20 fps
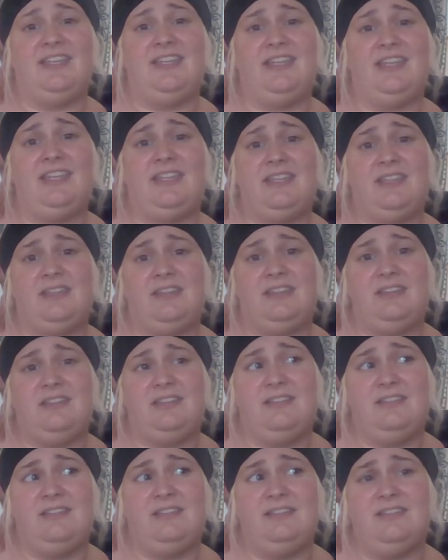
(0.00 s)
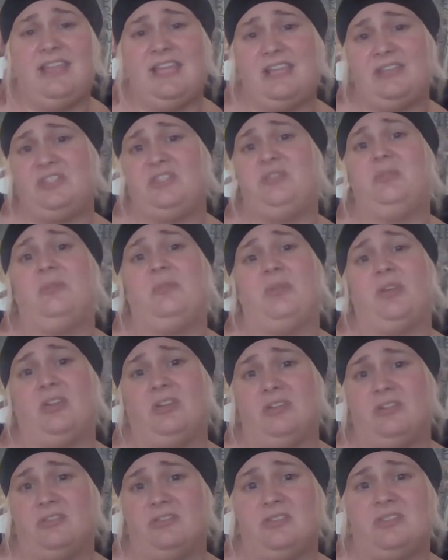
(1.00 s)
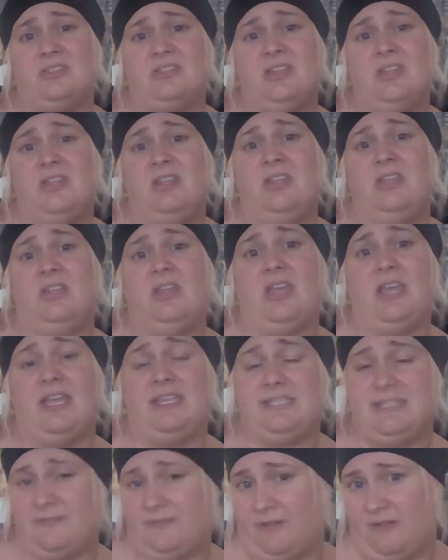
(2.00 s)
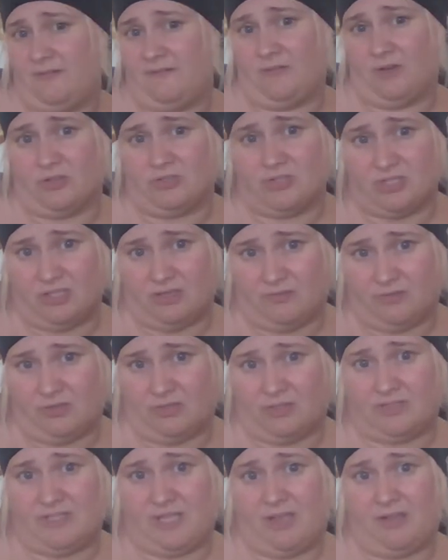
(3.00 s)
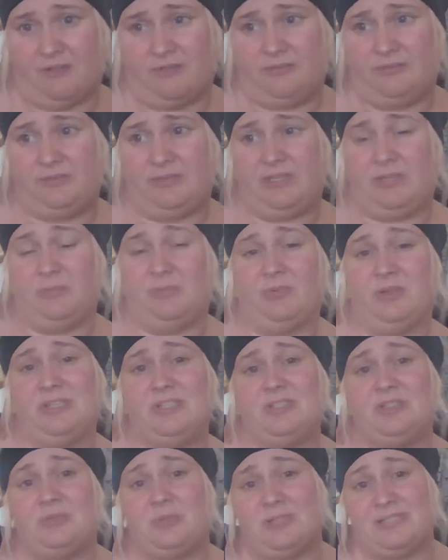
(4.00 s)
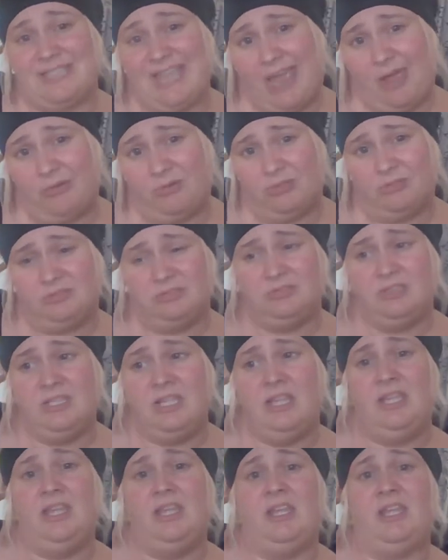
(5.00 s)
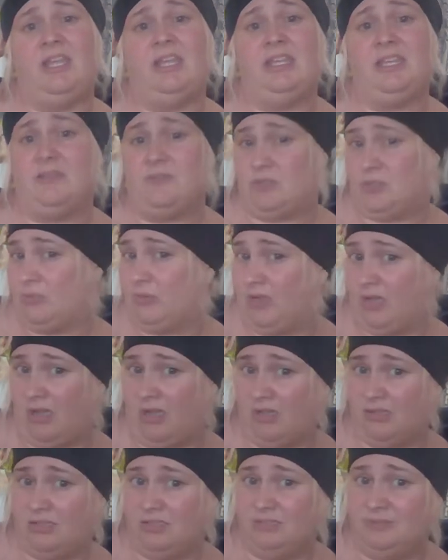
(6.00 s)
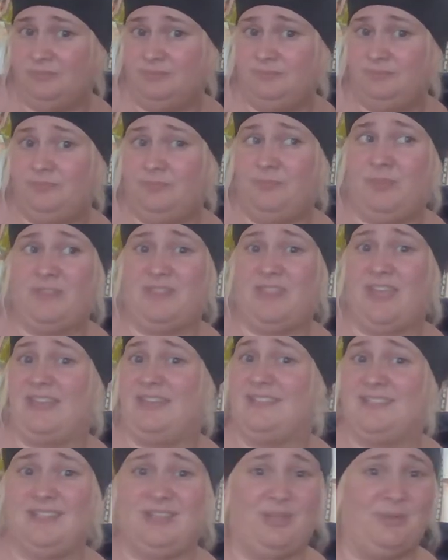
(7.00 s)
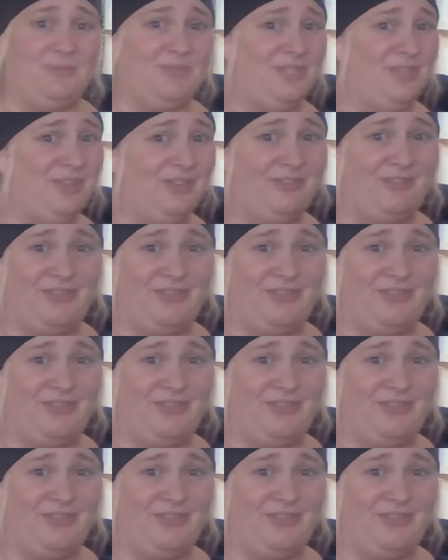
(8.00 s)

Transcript: it lets you emerge a different version of yourself. It brings you a towel and gives you a hug. But that doesn't come till the